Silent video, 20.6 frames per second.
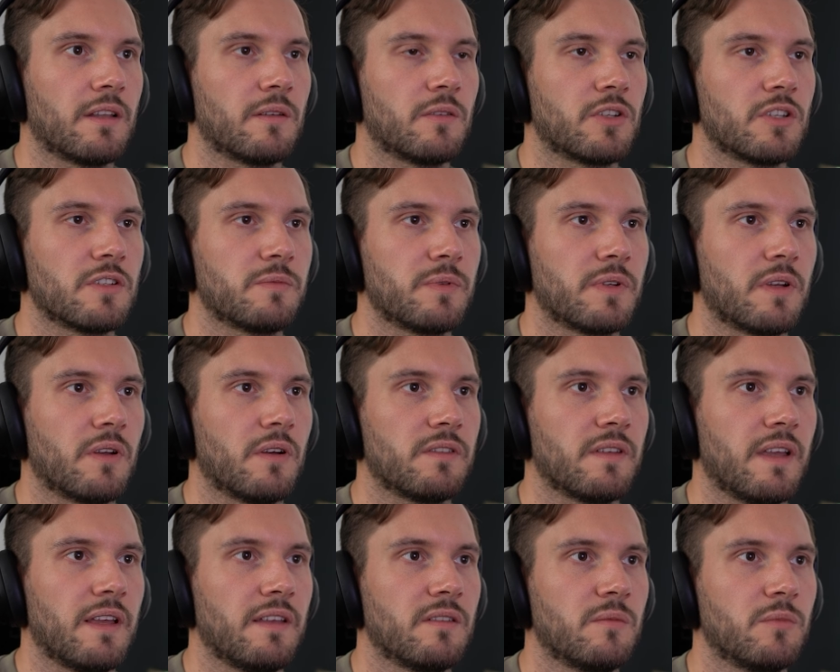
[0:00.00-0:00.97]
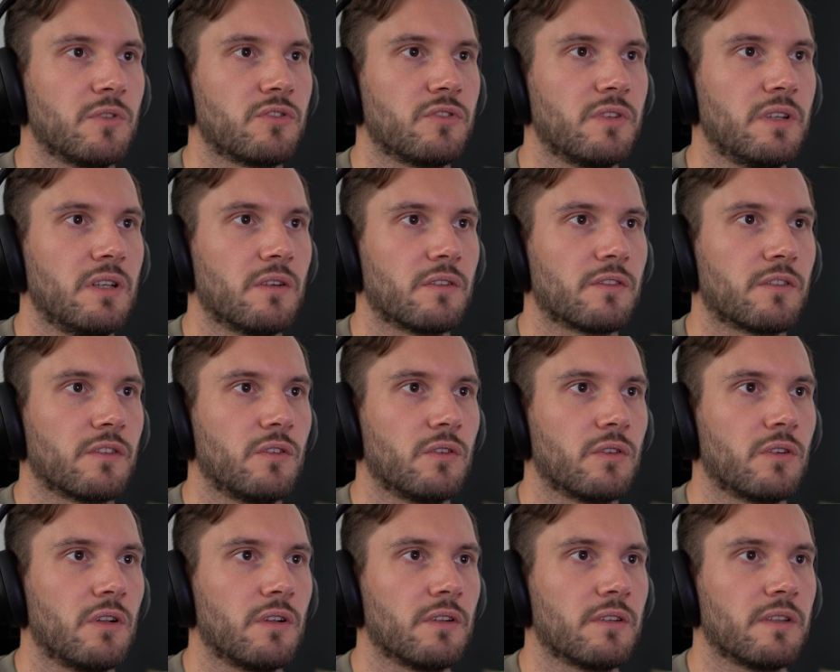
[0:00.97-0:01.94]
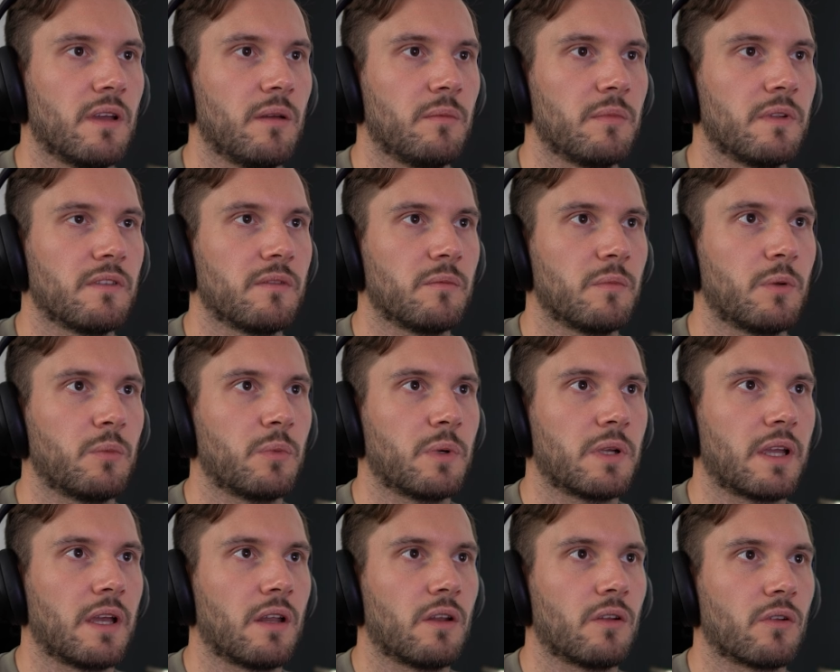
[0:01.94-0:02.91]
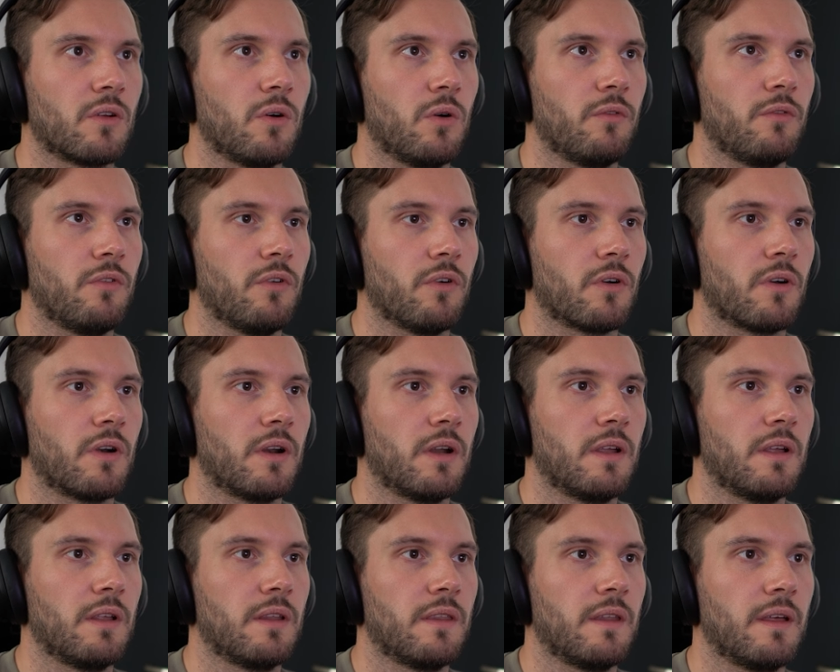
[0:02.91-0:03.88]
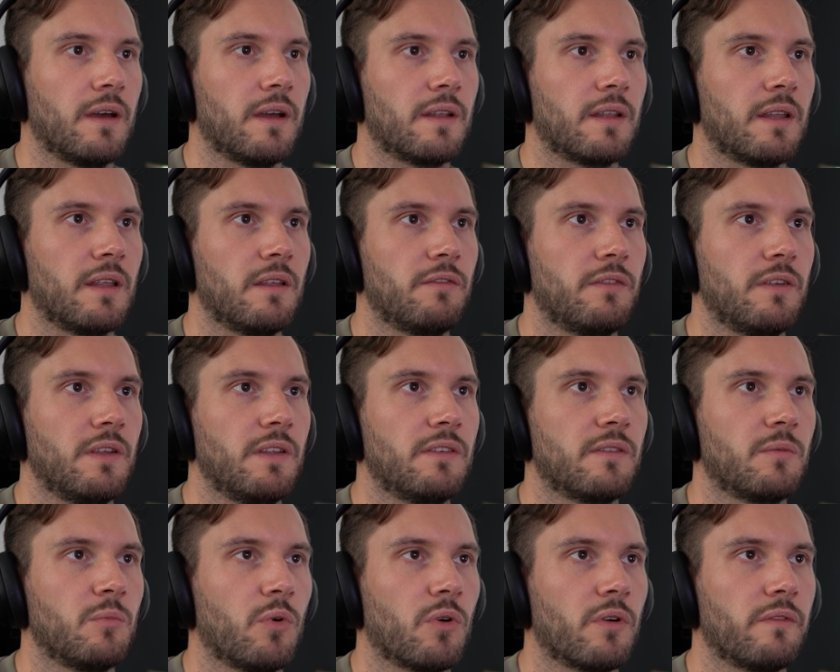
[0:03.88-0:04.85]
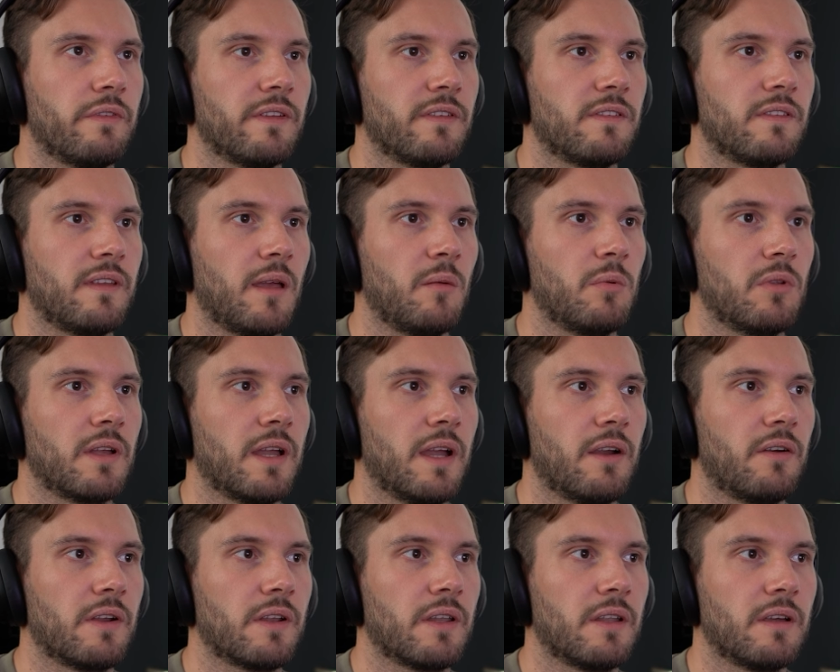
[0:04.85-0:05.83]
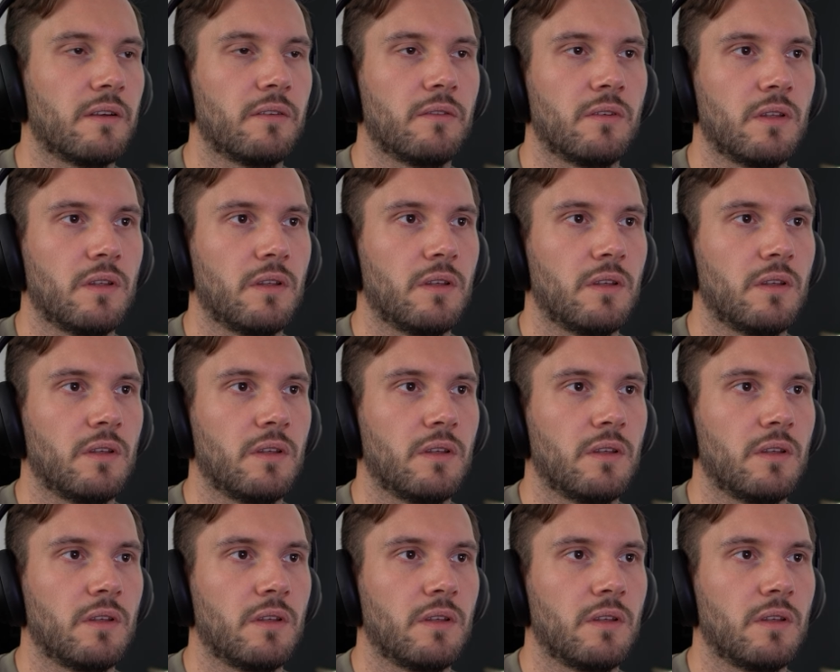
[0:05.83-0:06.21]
Just because asymmetry looks good all the time doesn't mean we cannot go for But if he's more of a stable character,